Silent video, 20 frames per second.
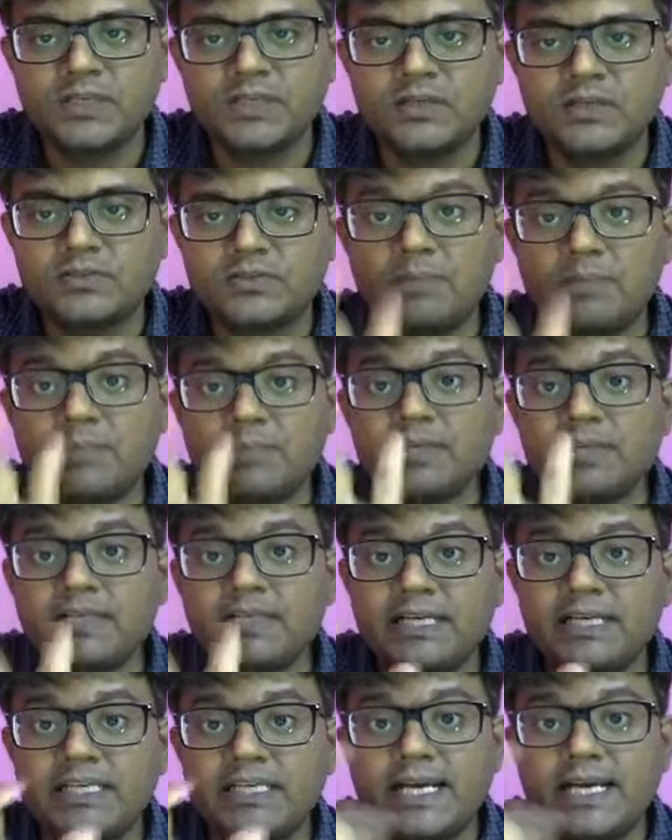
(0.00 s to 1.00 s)
The
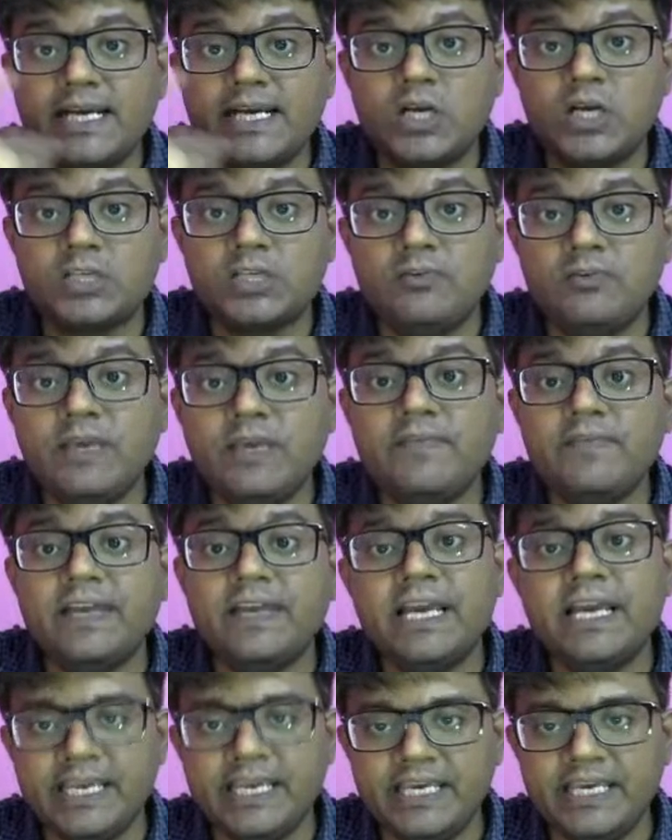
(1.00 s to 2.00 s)
percentage energy loss will be very
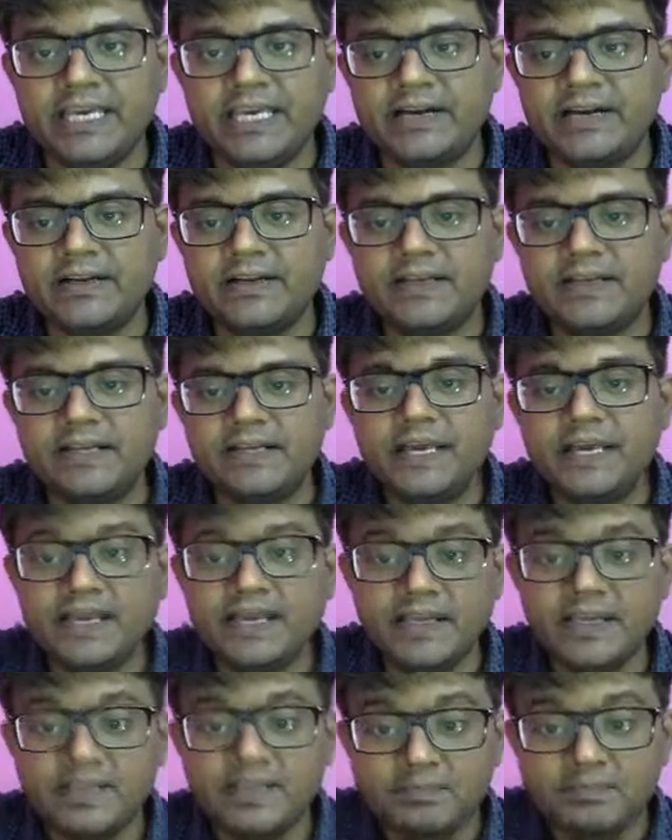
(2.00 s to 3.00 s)
high here.
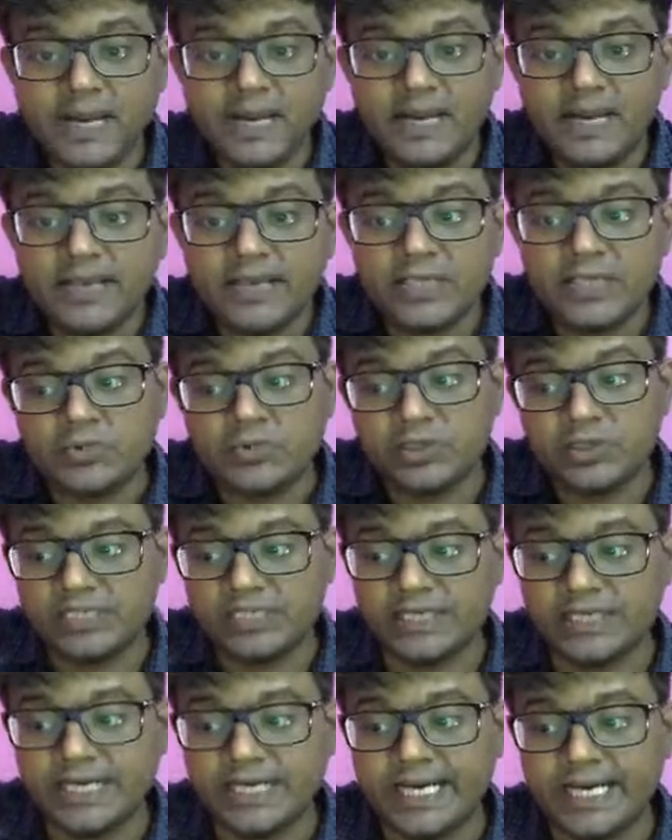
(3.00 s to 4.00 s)
In the previous
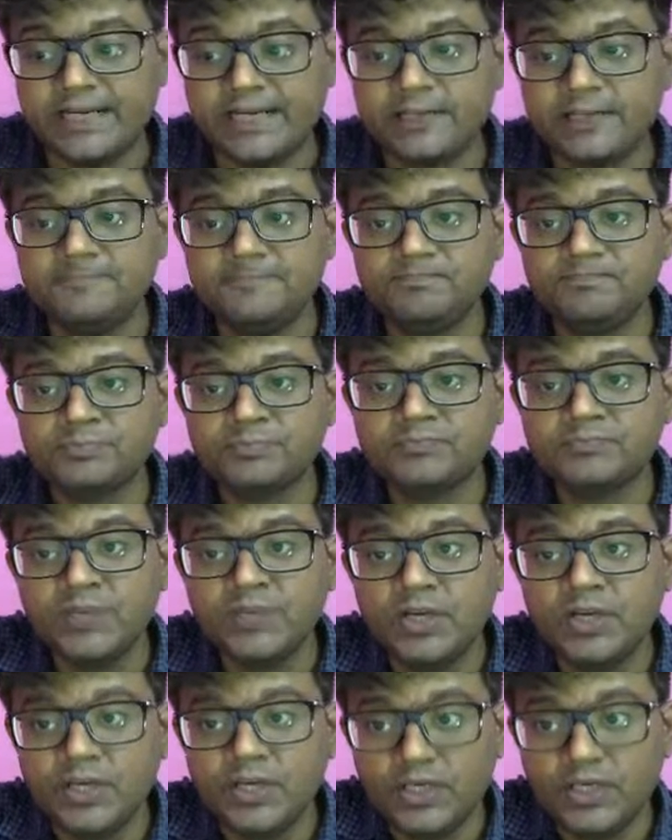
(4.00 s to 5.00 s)
question, right,
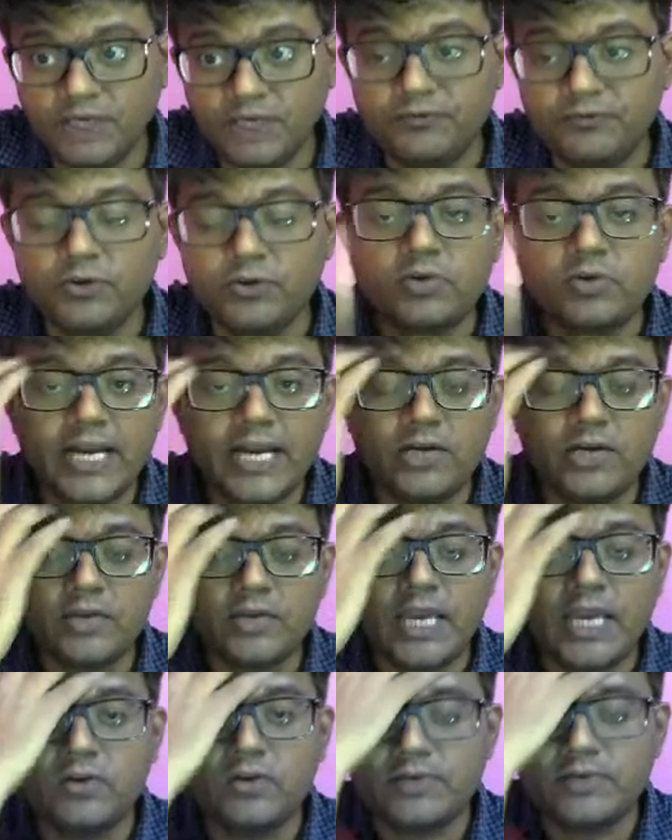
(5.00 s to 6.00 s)
if you try to
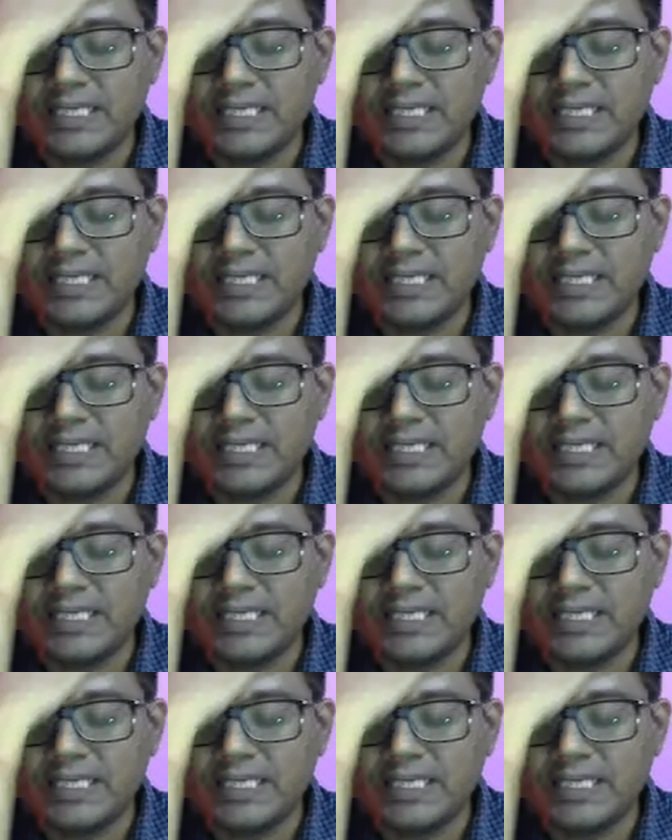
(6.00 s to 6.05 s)
calculate